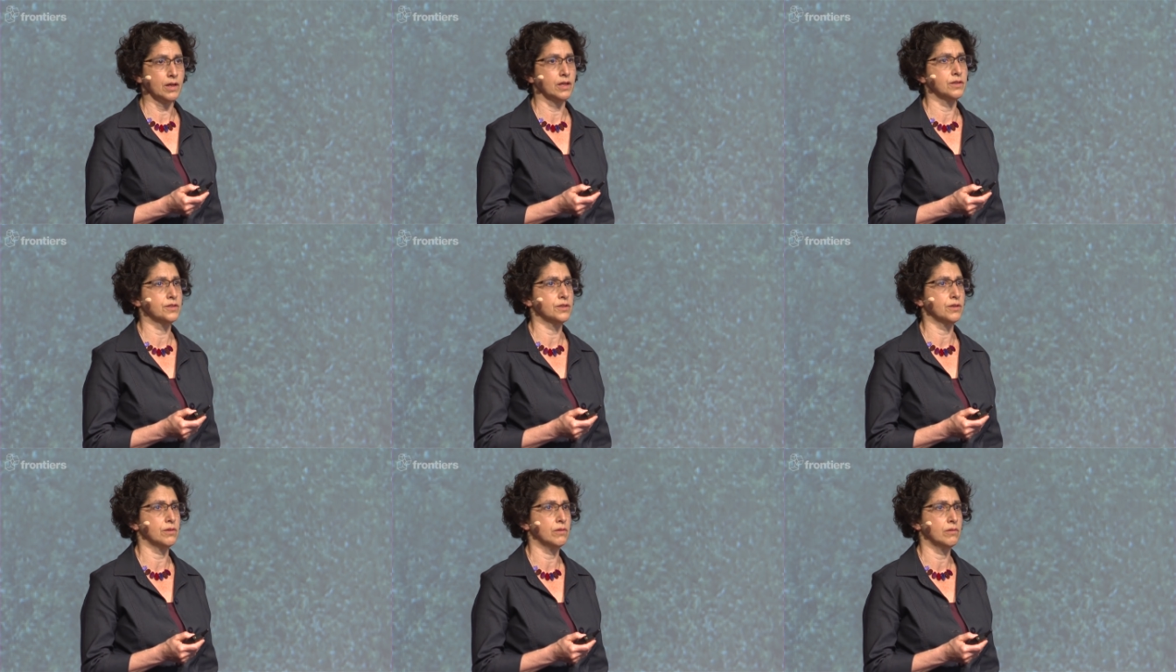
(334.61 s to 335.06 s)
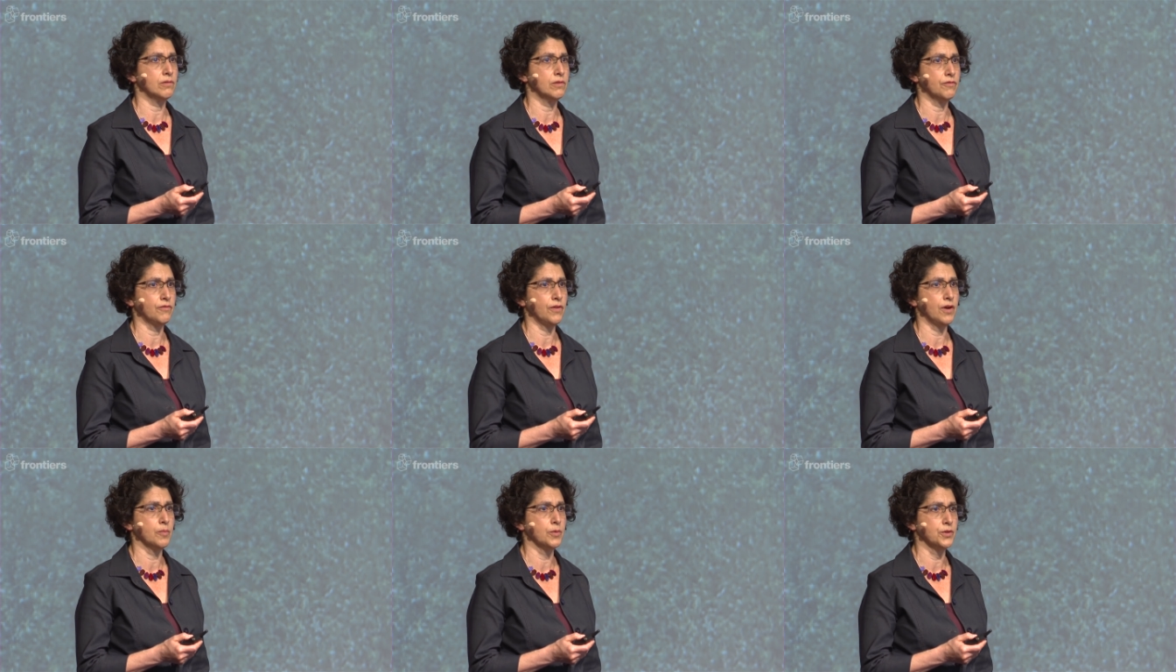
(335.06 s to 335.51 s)
and so
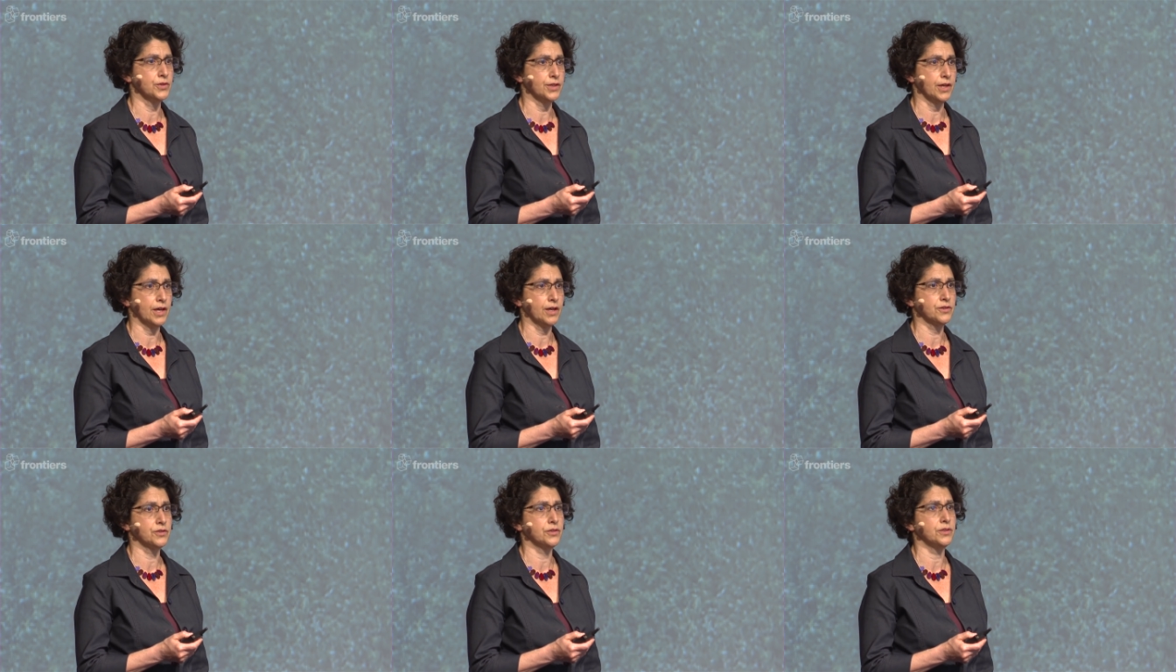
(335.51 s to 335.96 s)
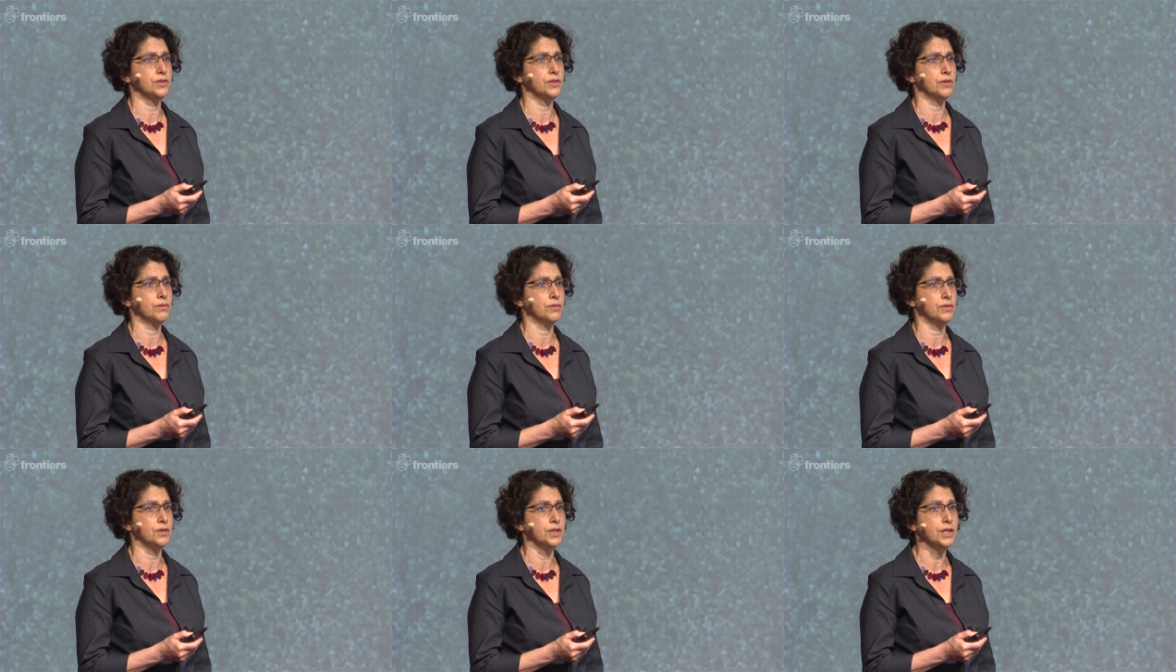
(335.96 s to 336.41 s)
the farmers actually
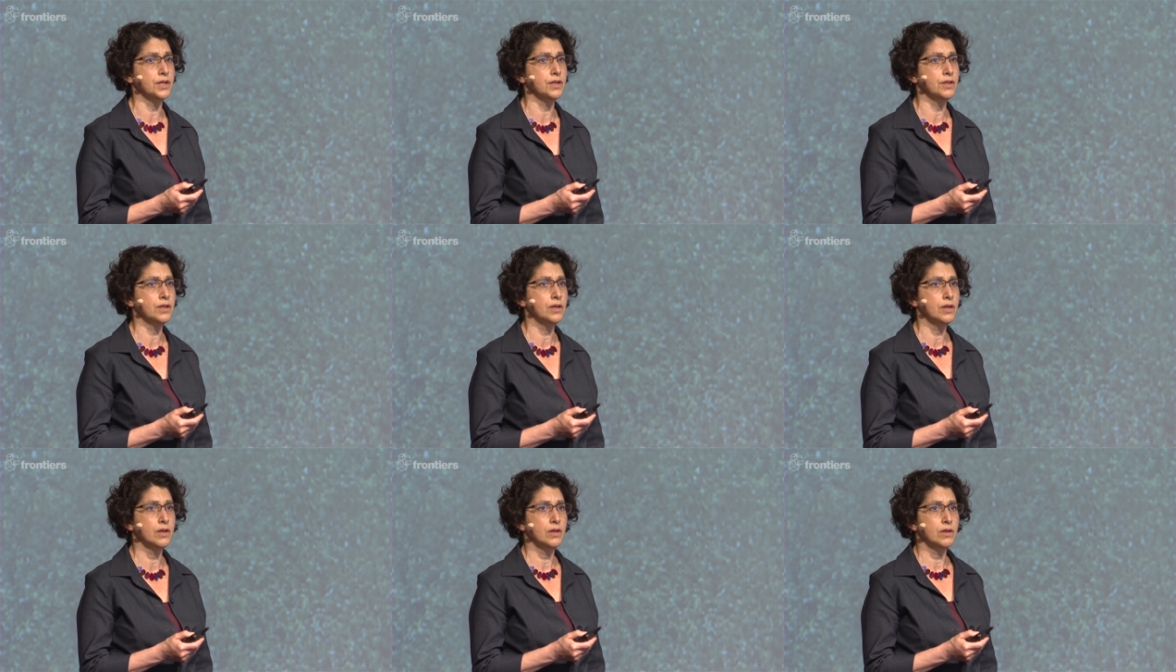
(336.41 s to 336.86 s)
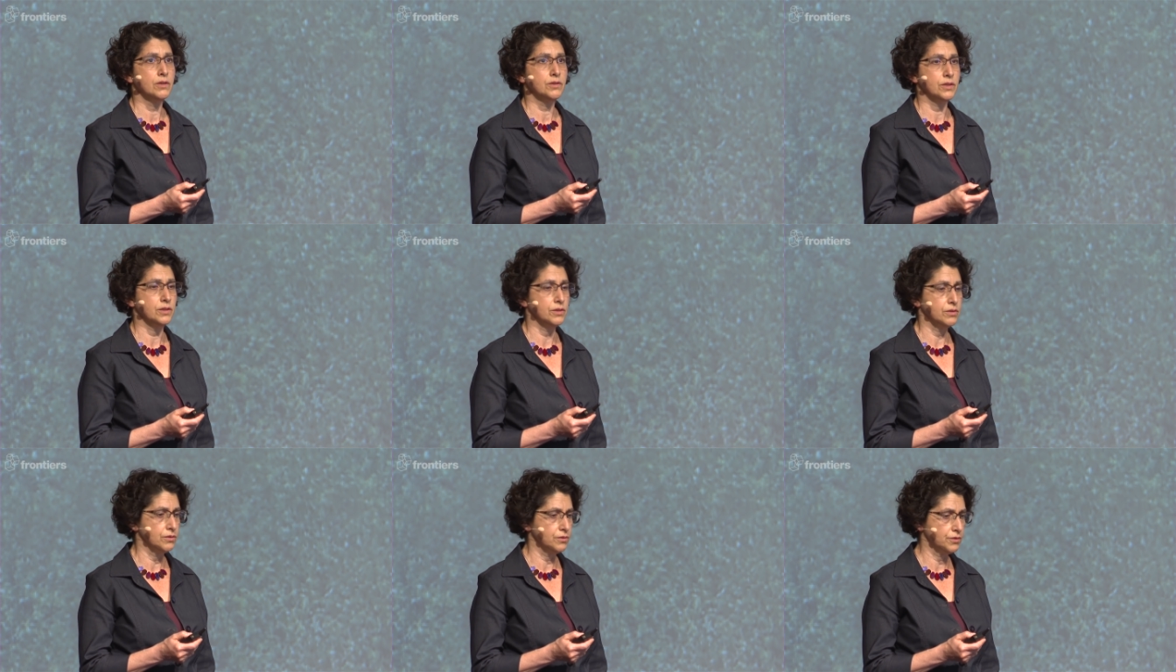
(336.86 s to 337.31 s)
don't need
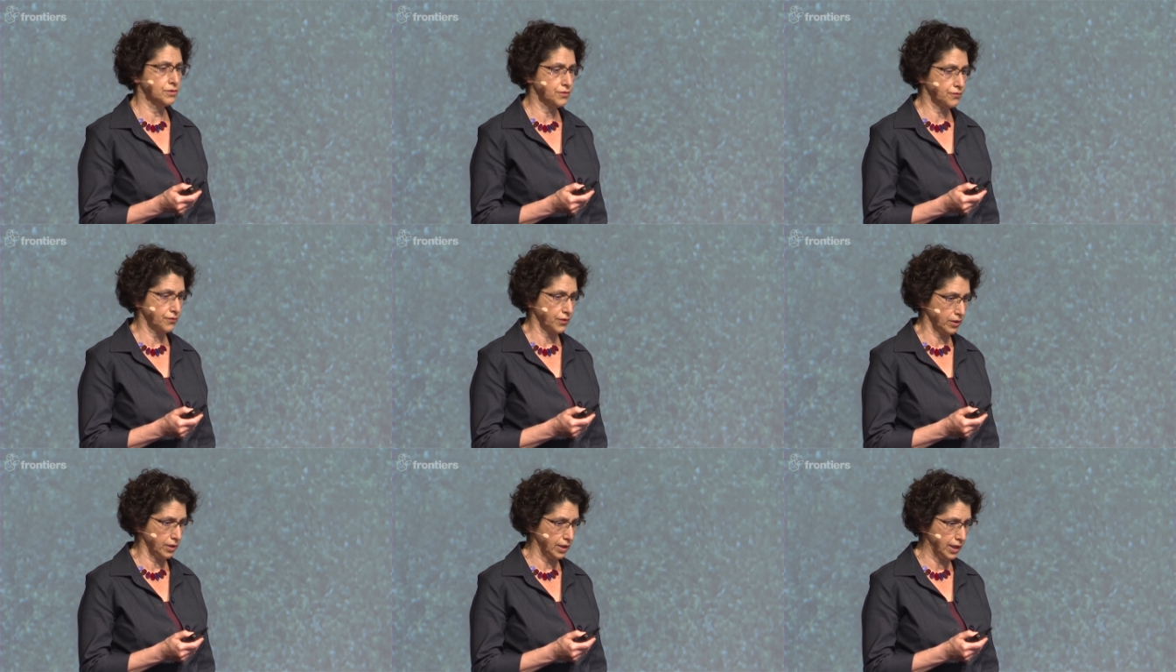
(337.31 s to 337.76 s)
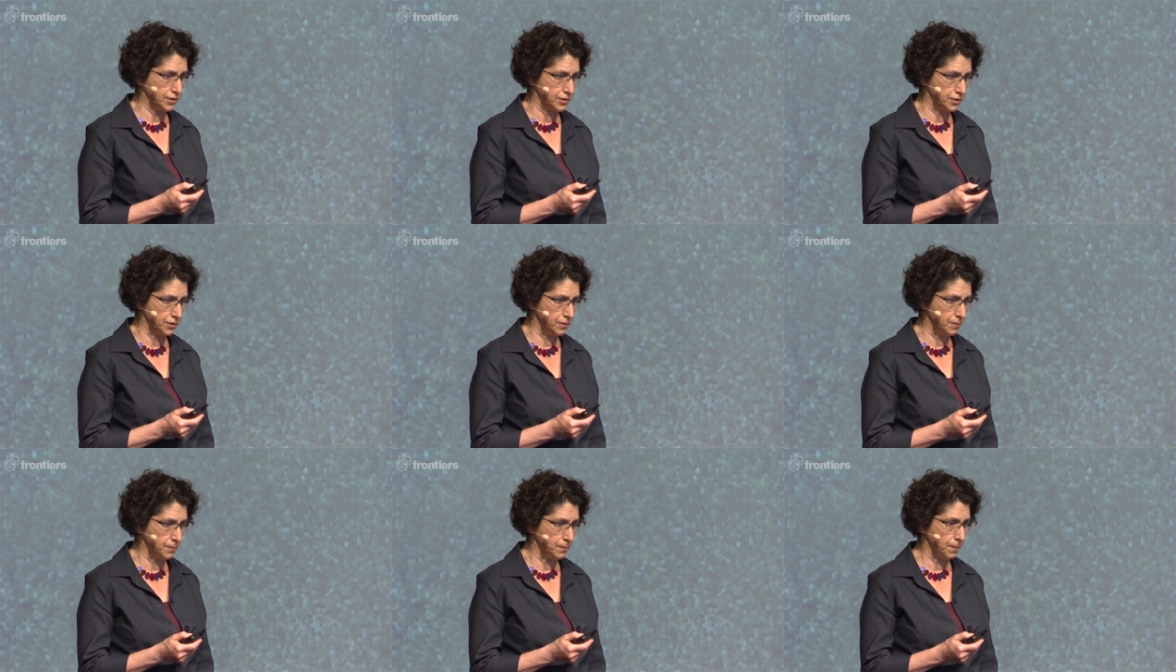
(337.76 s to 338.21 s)
to use
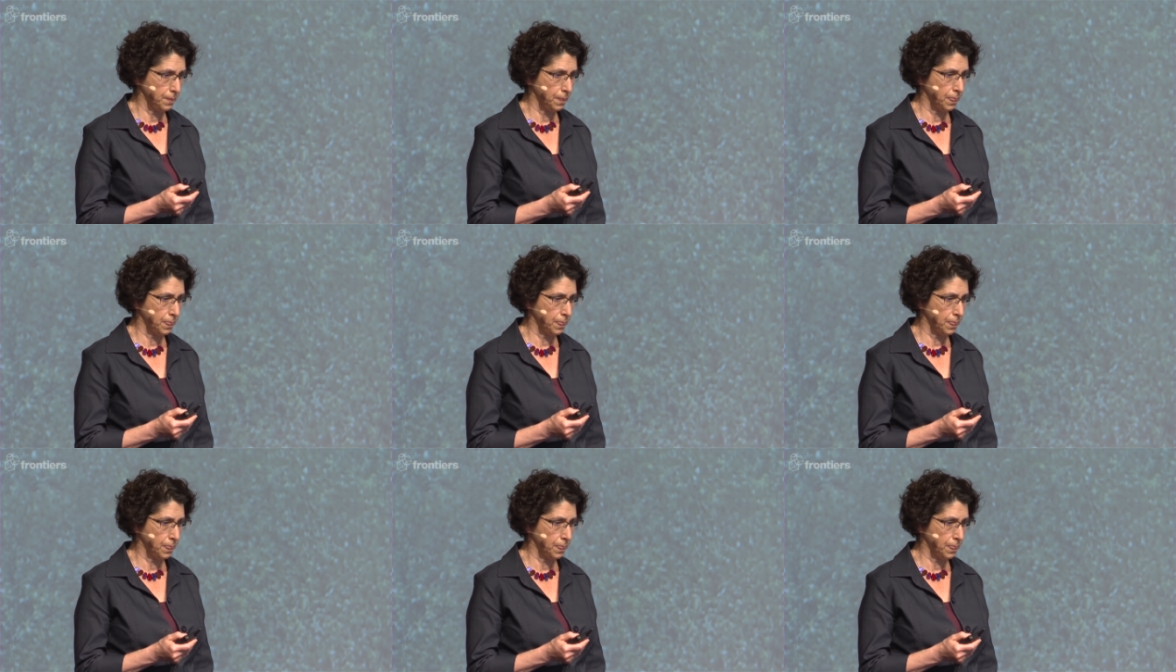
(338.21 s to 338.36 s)
fertilizer.